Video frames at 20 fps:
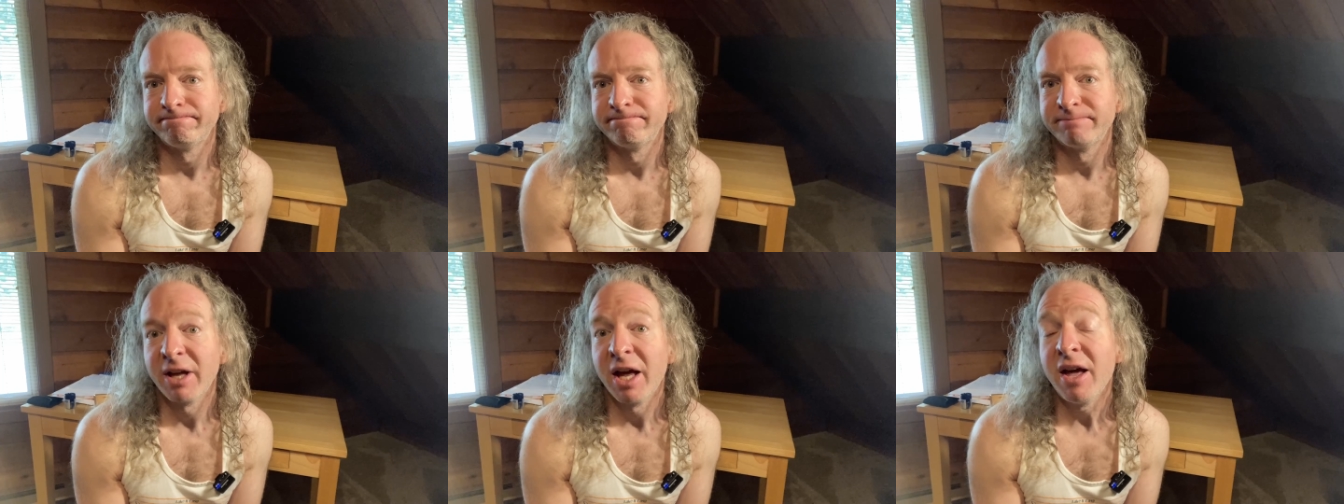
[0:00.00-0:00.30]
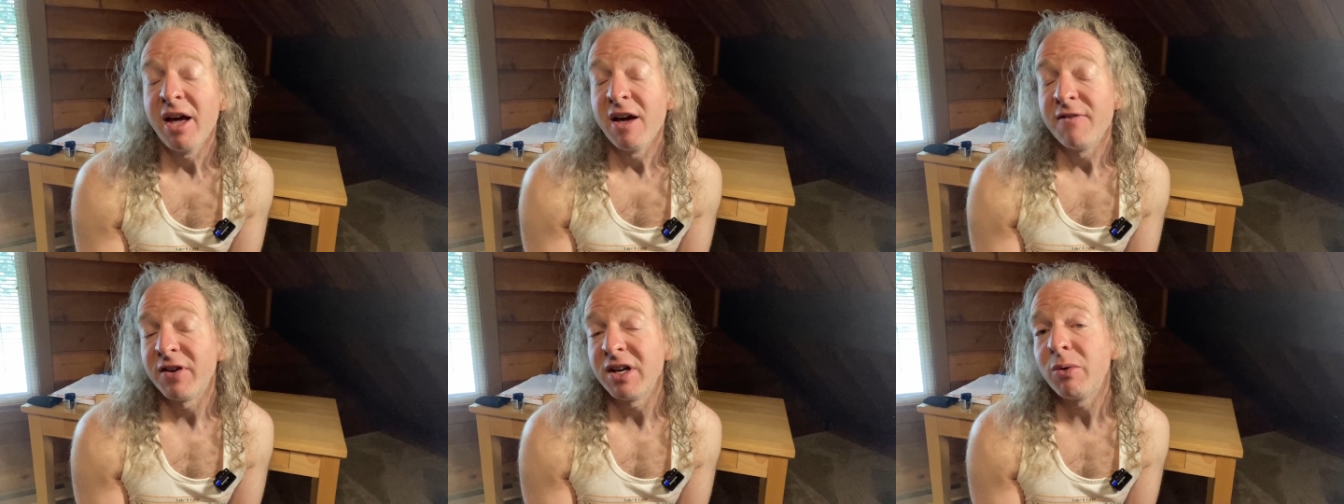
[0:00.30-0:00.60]

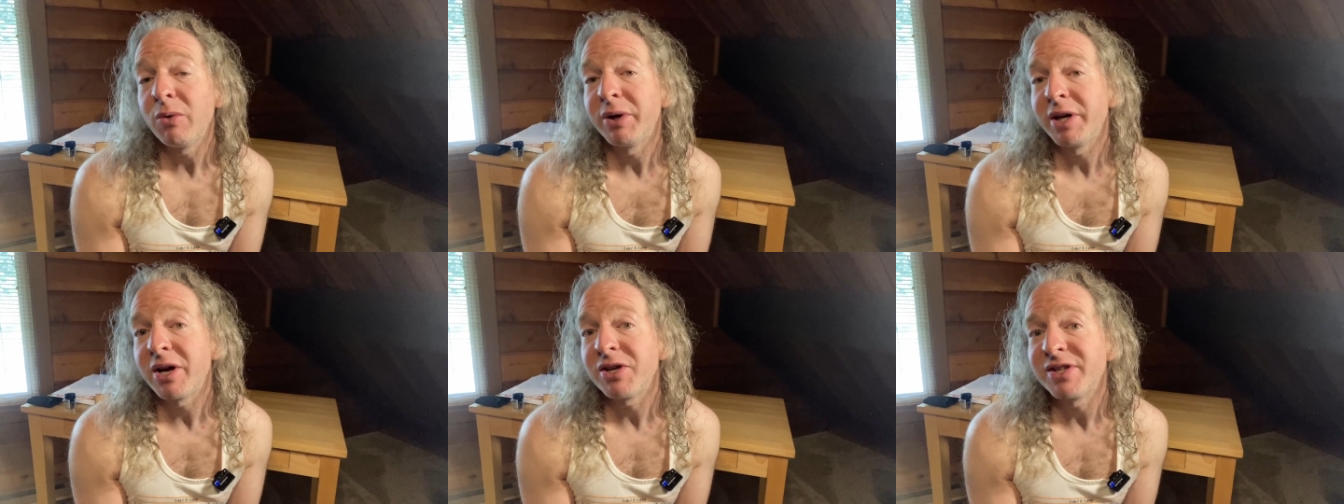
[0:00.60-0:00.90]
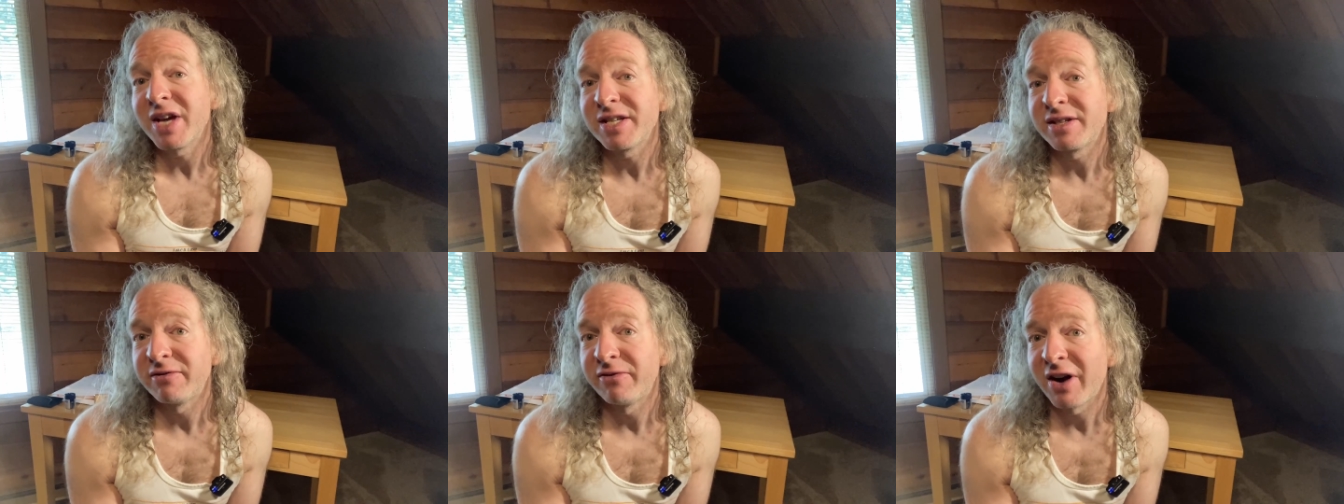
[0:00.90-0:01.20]
If anyone else
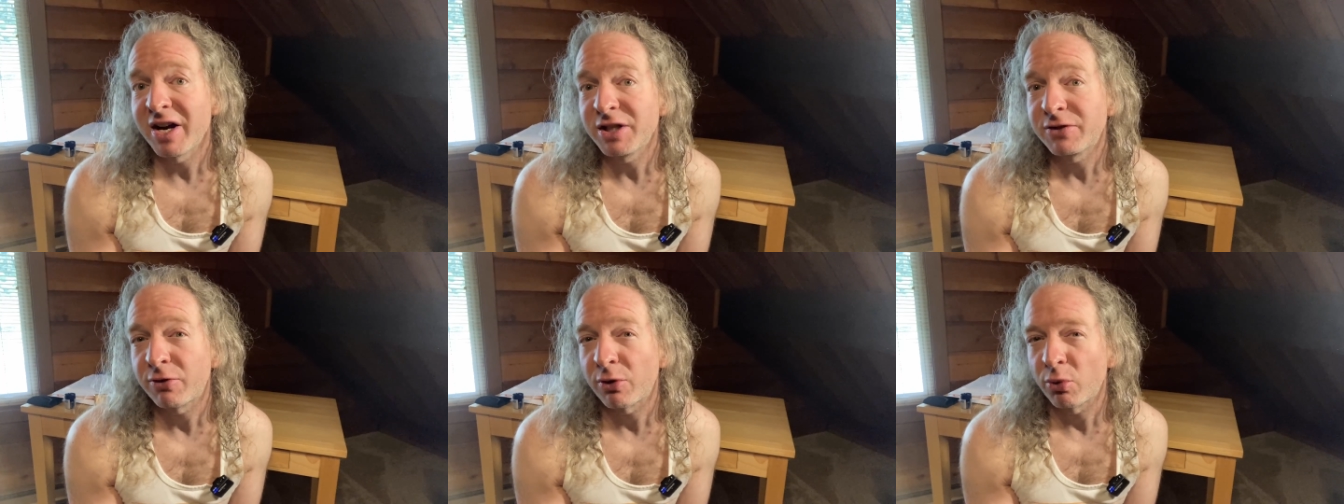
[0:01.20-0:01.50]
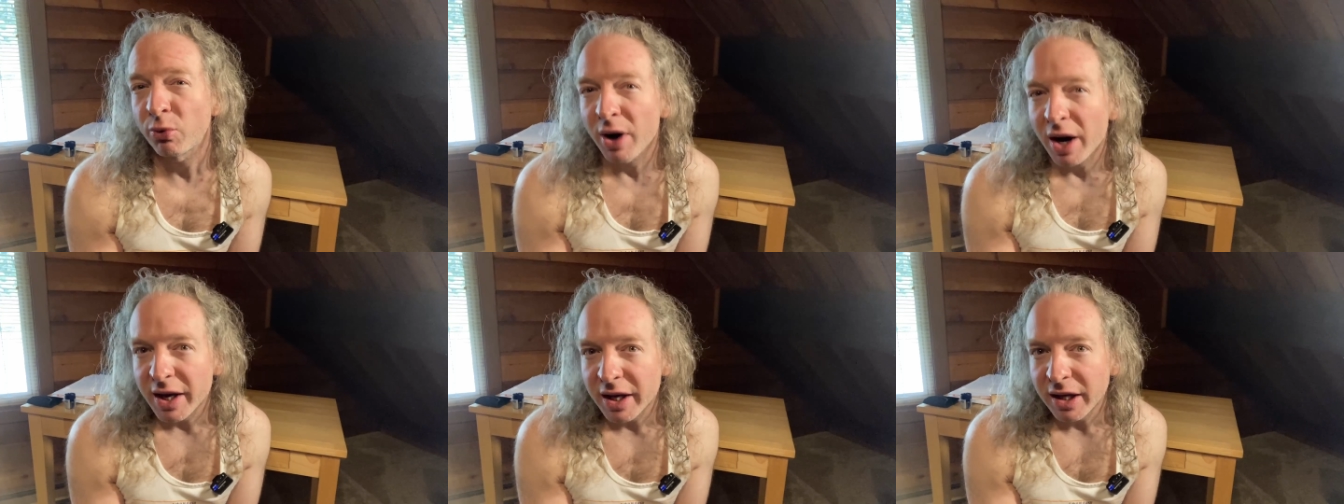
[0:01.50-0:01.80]
has advice for
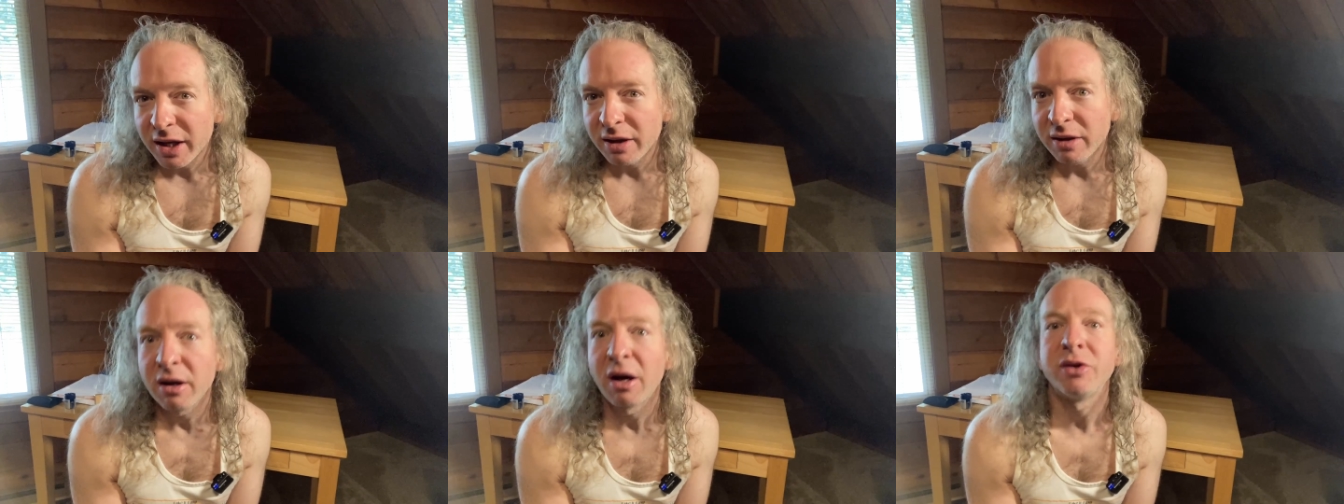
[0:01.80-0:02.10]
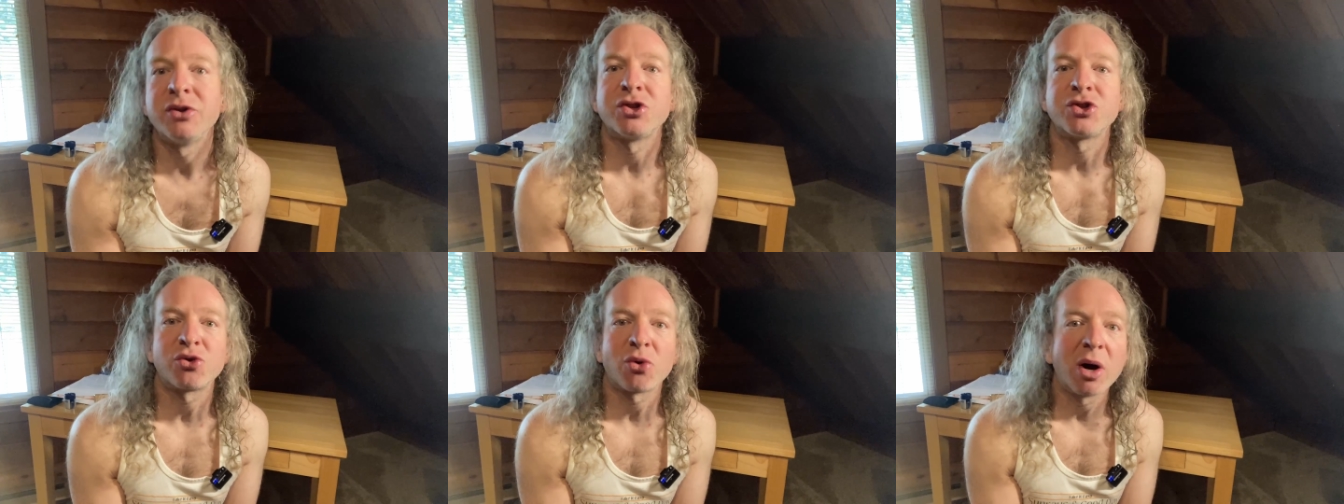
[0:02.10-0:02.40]
Ryan on
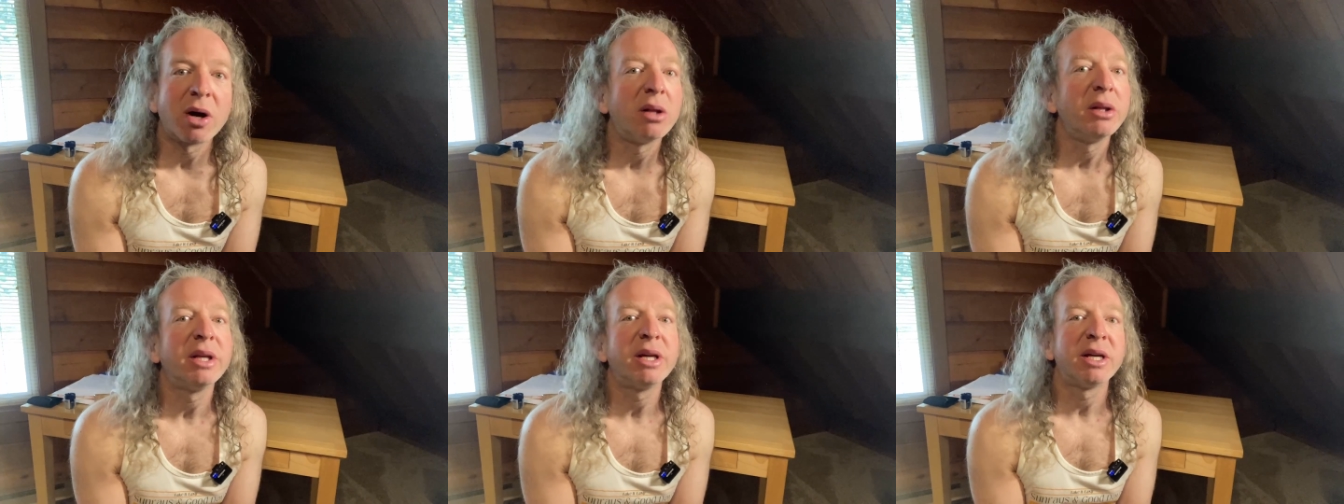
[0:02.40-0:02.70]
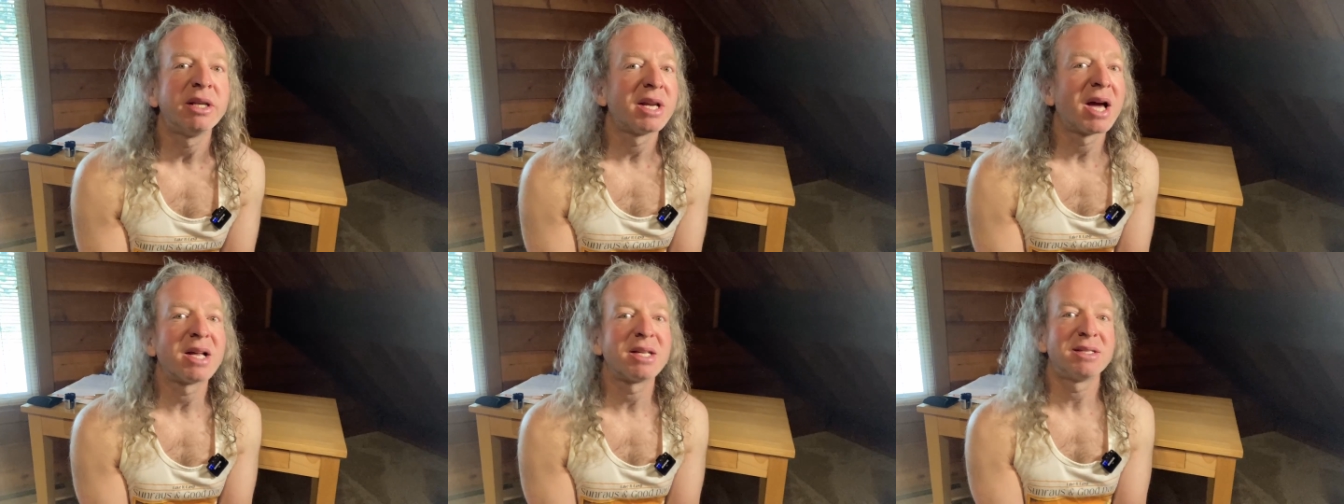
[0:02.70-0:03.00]
struggling
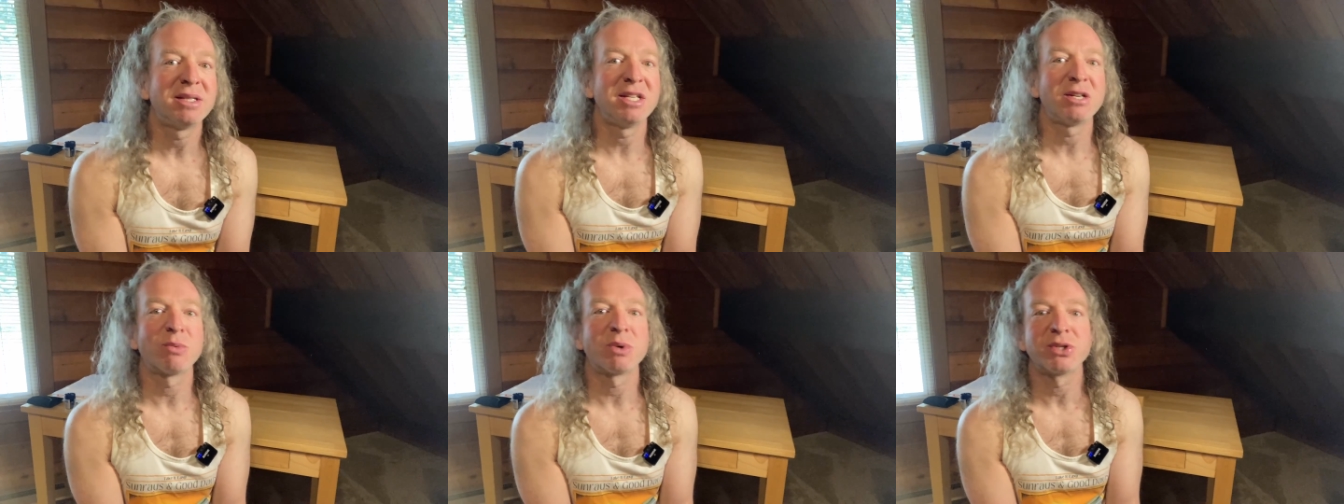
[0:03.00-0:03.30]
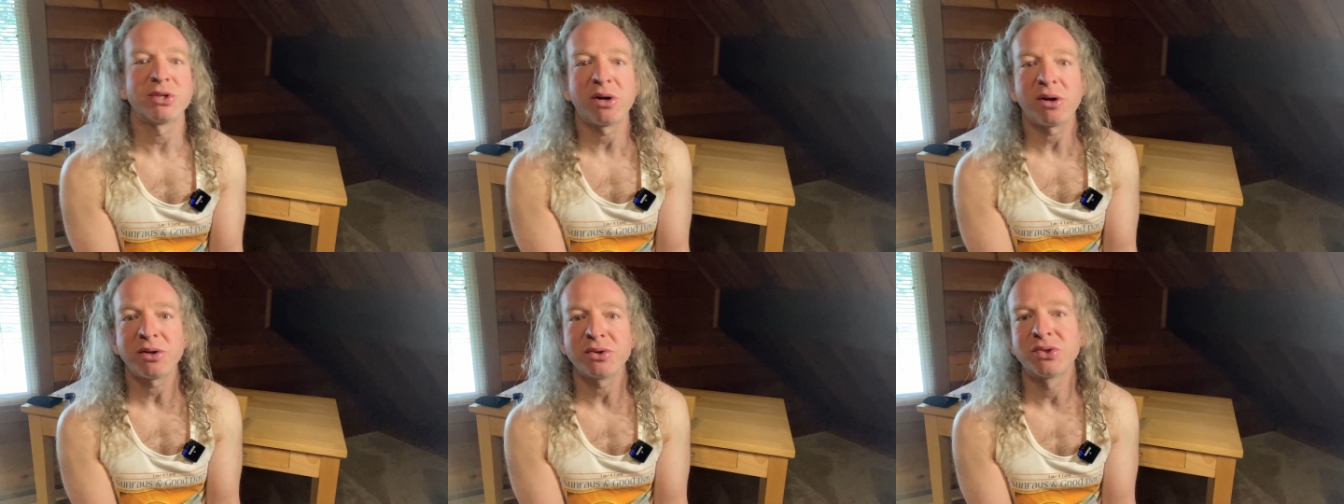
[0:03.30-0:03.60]
and not seeing
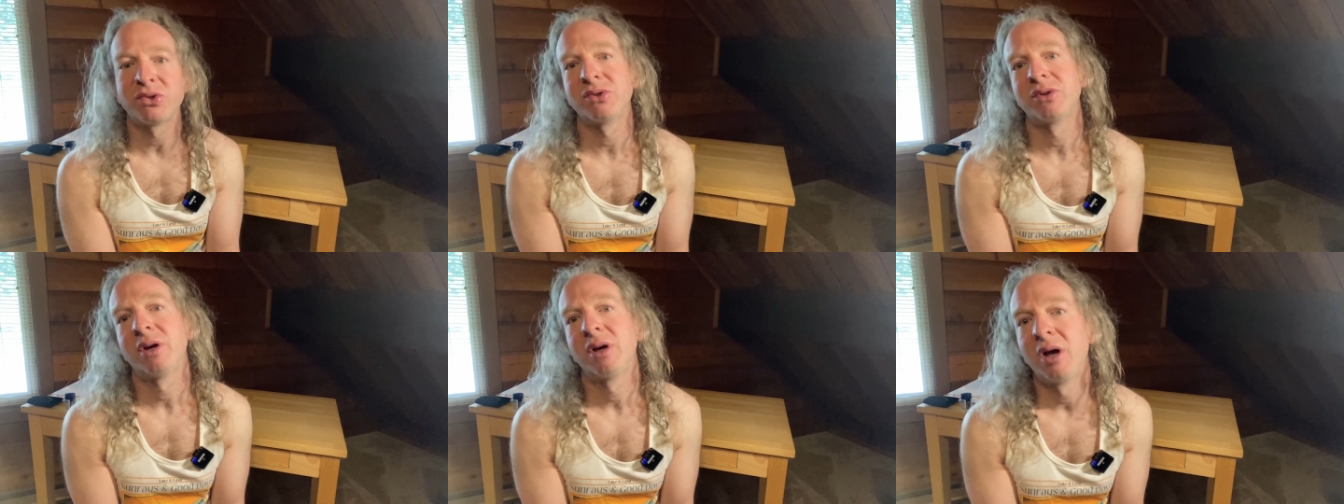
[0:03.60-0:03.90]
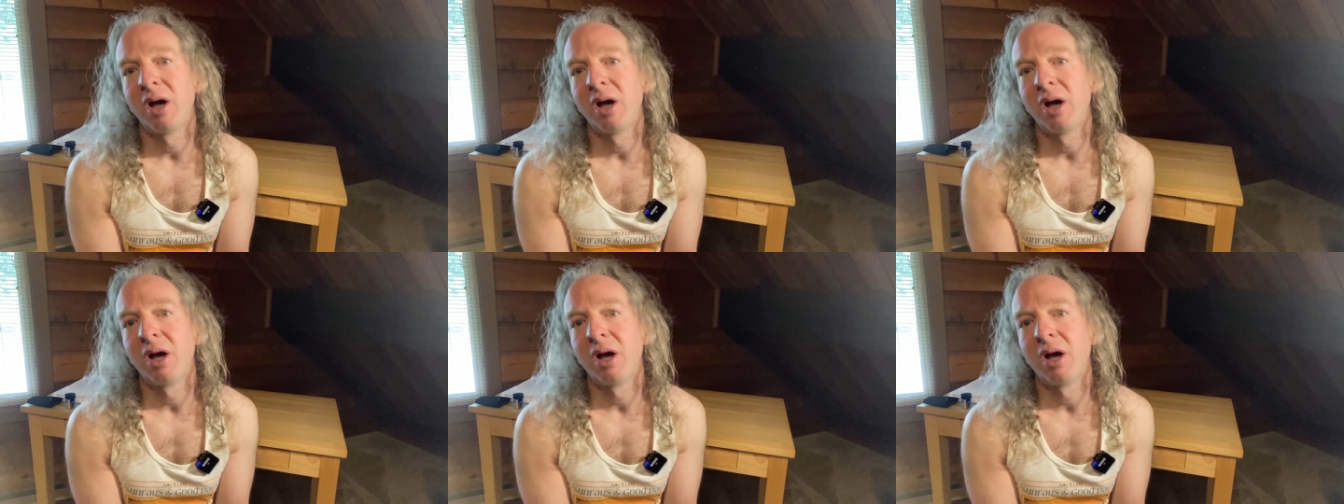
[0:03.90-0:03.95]
results,